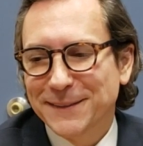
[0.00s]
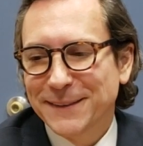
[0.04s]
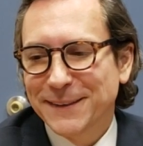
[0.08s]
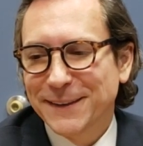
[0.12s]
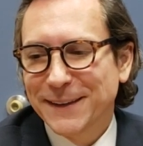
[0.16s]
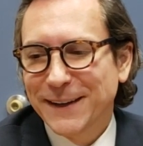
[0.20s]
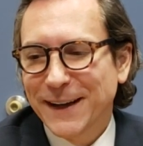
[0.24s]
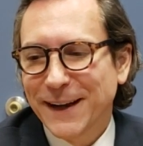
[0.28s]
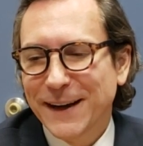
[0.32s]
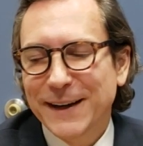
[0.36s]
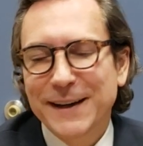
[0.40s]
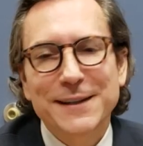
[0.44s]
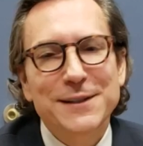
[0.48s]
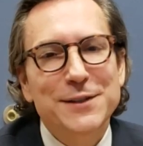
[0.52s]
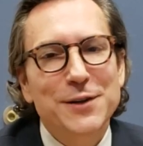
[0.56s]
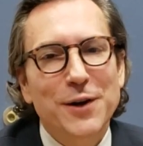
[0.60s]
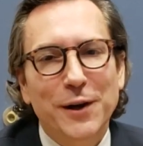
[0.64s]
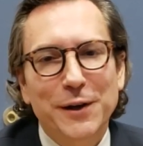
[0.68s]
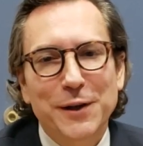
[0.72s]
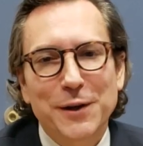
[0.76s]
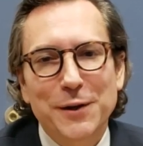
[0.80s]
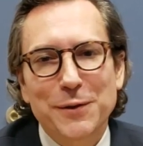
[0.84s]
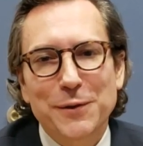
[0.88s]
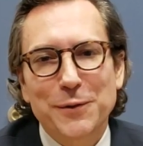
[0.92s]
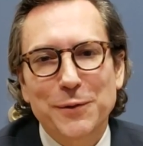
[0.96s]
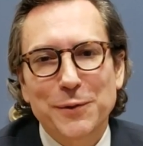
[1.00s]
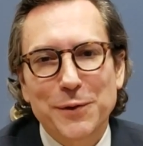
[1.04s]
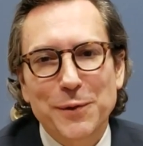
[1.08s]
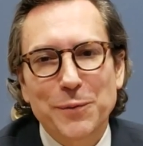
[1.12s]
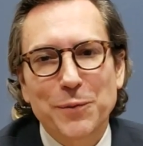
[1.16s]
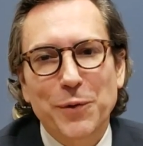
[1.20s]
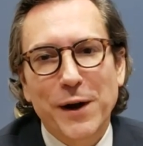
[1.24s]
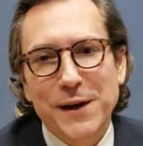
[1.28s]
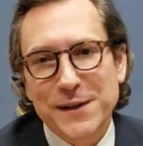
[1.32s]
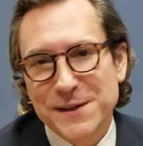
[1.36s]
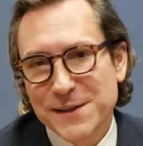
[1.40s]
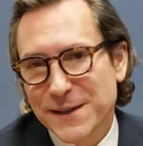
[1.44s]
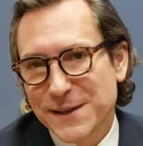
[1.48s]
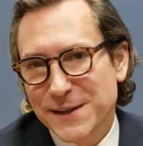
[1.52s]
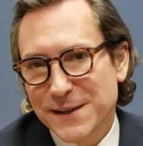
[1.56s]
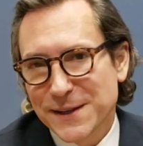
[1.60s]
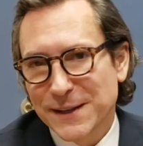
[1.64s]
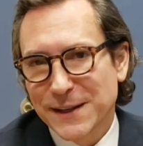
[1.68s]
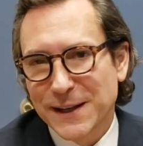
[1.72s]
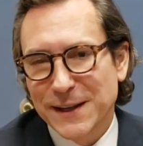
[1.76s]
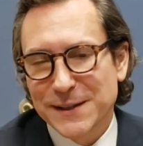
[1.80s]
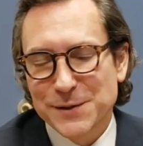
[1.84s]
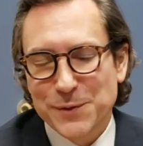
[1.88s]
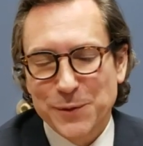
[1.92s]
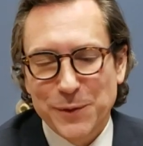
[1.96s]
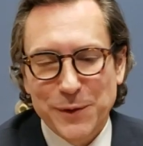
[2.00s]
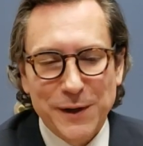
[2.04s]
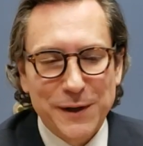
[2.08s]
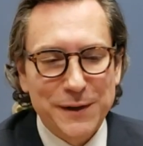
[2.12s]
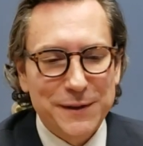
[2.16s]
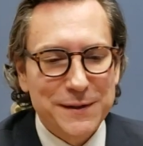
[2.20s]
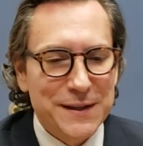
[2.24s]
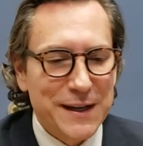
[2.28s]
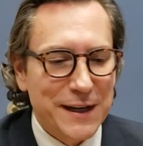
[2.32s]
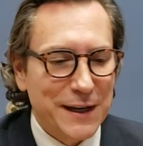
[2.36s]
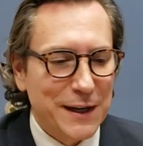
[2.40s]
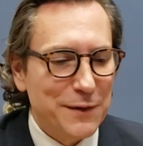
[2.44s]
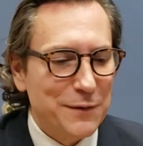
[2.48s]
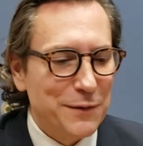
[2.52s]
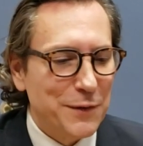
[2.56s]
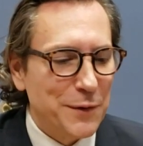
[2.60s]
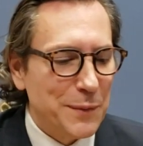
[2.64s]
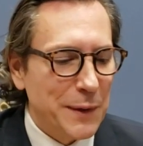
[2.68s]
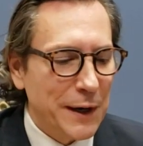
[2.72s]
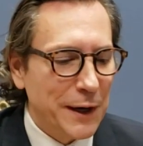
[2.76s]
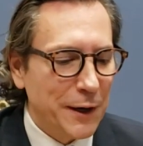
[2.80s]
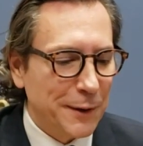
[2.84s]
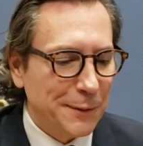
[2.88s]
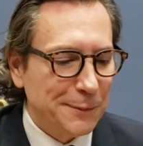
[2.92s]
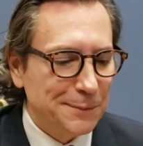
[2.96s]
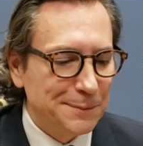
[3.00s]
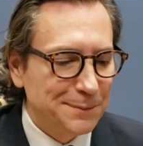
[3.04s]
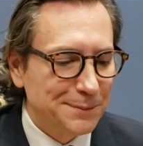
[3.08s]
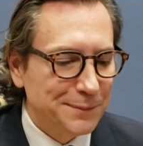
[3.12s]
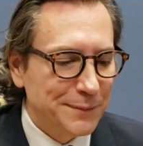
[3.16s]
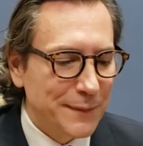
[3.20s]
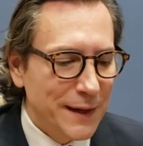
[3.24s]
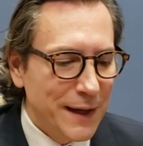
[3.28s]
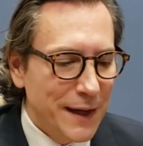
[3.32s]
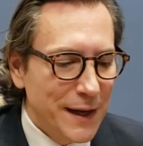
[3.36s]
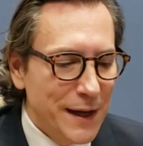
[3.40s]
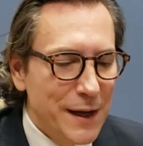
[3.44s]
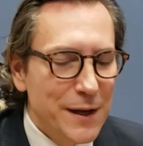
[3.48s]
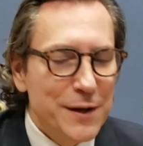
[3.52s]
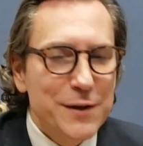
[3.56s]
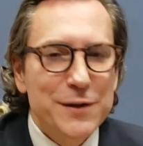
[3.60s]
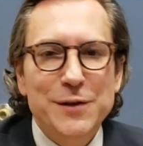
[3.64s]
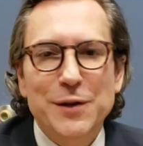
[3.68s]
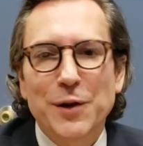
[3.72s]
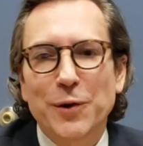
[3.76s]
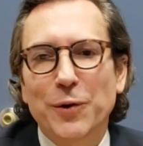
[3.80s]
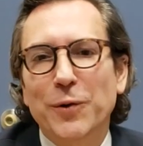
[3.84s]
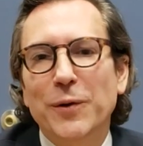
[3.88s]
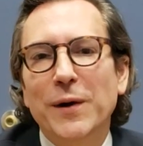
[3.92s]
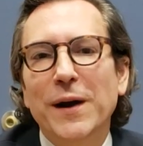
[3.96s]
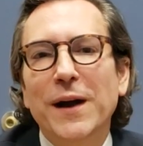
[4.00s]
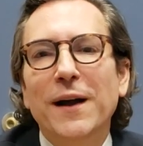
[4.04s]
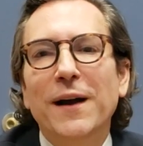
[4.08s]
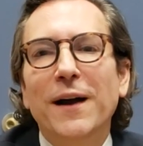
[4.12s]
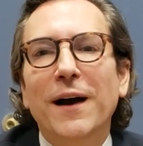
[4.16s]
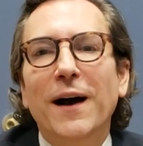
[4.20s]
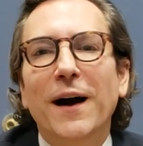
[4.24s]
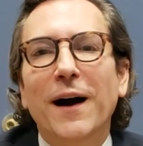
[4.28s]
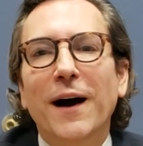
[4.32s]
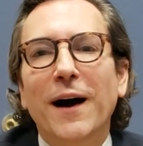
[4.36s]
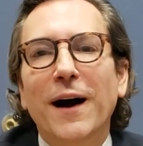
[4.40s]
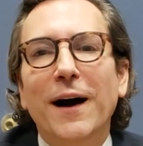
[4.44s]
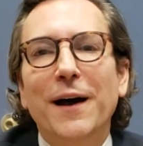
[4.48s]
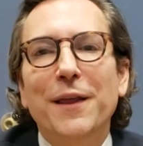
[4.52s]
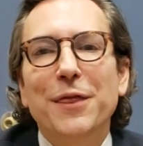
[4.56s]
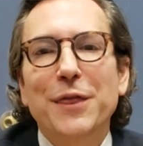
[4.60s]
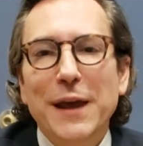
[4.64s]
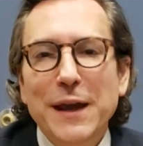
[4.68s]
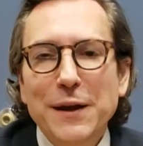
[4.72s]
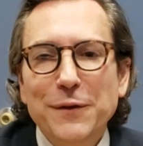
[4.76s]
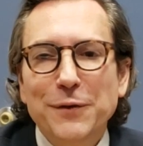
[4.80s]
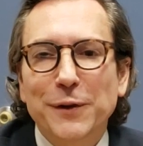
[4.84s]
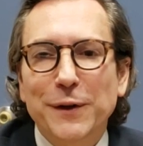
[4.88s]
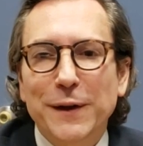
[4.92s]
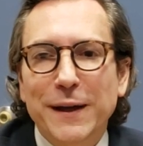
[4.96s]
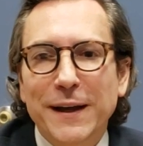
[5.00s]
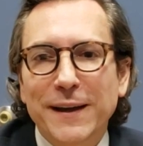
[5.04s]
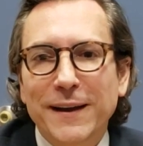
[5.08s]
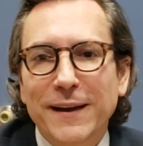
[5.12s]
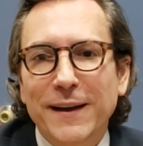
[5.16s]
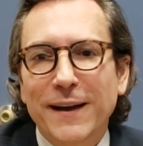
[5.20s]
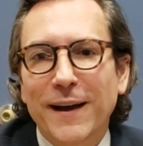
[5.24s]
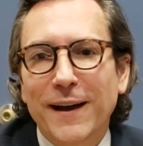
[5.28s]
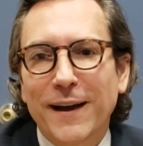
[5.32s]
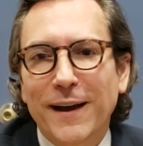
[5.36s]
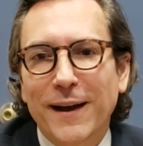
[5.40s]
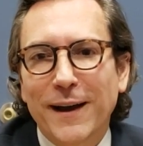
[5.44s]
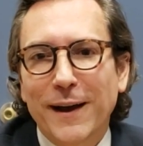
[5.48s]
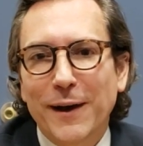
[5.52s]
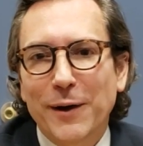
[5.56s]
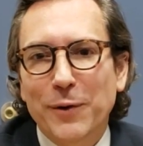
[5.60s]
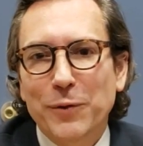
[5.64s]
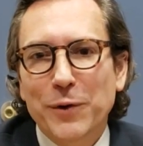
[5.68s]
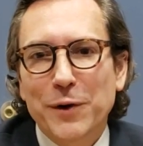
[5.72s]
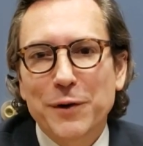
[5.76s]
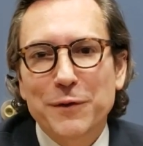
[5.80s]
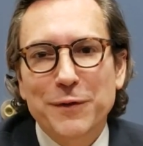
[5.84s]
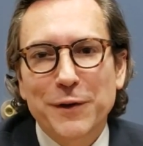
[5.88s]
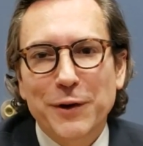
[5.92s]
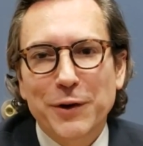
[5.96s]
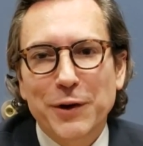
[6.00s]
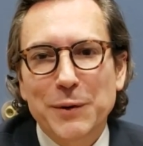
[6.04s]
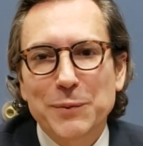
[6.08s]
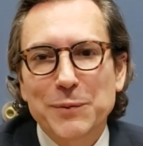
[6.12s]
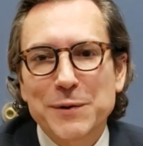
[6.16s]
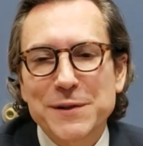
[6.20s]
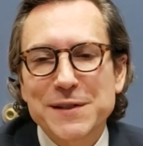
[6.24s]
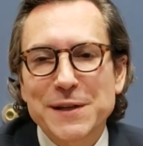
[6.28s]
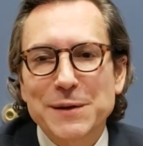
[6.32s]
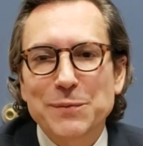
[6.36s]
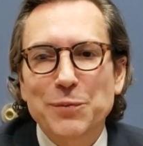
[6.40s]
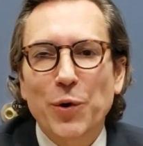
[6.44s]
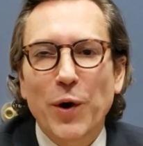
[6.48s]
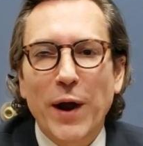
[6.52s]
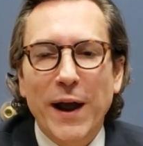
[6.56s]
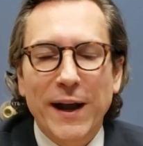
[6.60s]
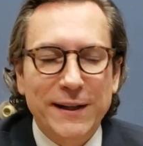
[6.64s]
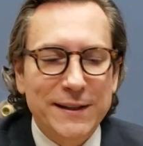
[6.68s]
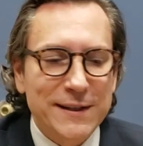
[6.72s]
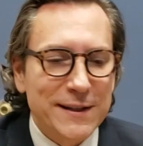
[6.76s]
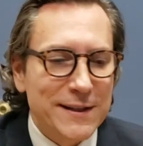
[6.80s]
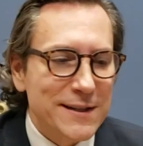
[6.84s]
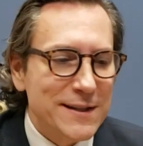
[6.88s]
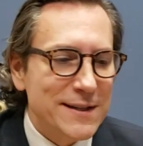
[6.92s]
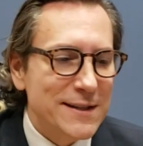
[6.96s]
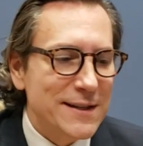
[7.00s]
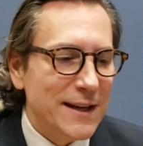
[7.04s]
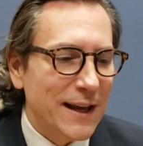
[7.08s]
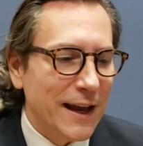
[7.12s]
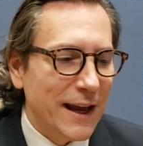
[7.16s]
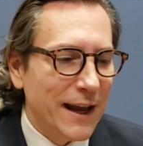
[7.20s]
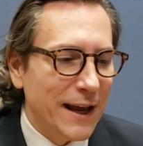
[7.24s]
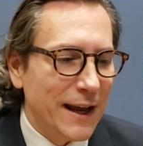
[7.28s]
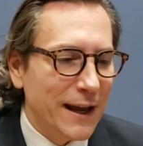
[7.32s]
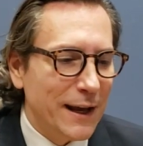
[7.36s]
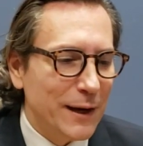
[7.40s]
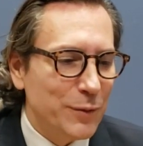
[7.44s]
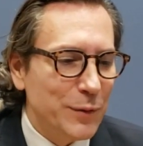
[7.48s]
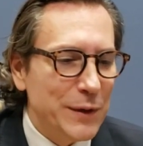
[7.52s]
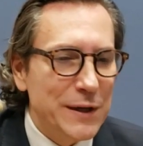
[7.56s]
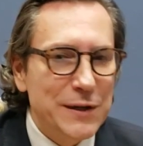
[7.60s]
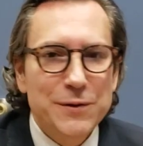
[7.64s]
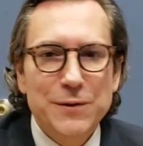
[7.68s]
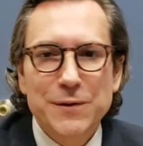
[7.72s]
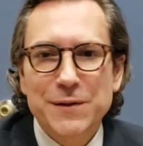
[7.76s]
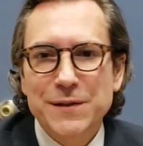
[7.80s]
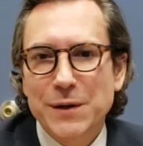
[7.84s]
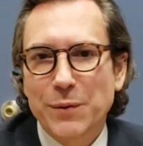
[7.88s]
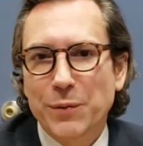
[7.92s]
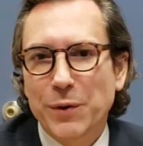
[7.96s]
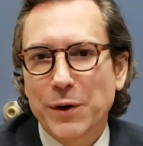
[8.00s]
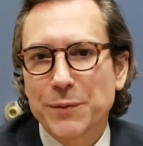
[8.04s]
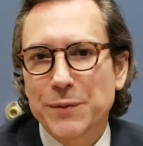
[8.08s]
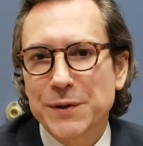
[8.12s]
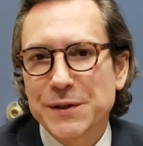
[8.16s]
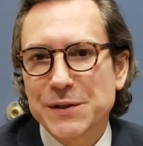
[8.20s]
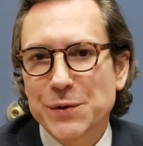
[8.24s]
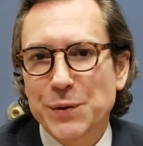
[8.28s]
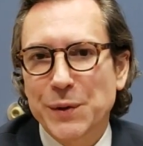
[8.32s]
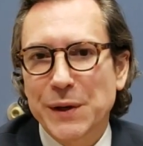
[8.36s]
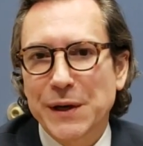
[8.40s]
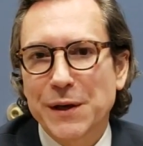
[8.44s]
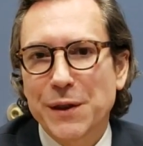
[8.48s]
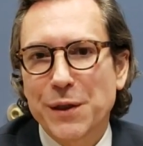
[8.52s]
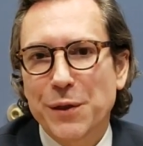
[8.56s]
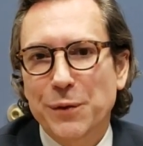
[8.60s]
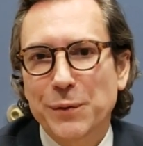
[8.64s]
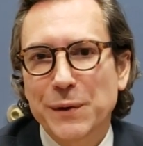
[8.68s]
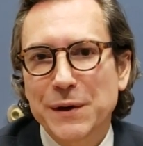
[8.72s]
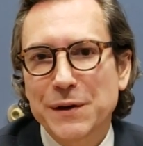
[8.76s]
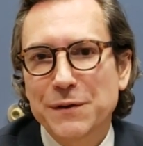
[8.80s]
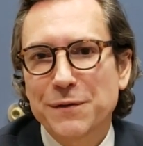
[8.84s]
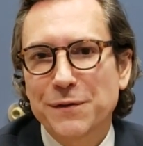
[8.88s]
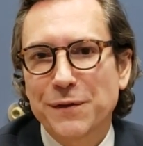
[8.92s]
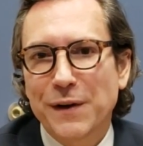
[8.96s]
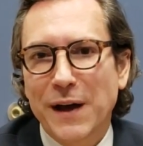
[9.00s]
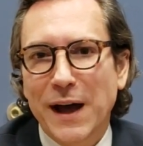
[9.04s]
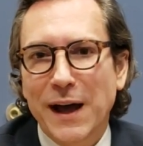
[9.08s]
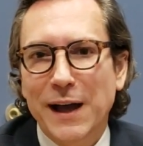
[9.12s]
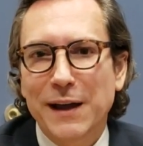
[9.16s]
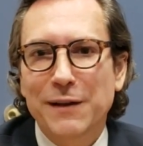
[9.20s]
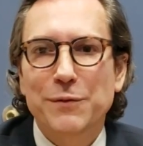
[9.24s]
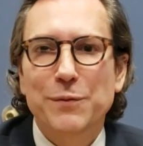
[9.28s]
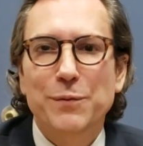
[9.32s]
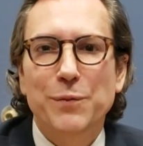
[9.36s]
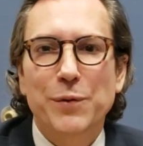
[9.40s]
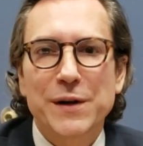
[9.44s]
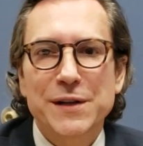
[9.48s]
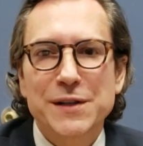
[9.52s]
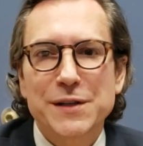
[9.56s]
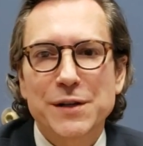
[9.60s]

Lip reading: kind of talk you through the process, and that's where I'll take it from here. So thankfully, we're a very busy practice, and we do somewhere between 3 to 5 breast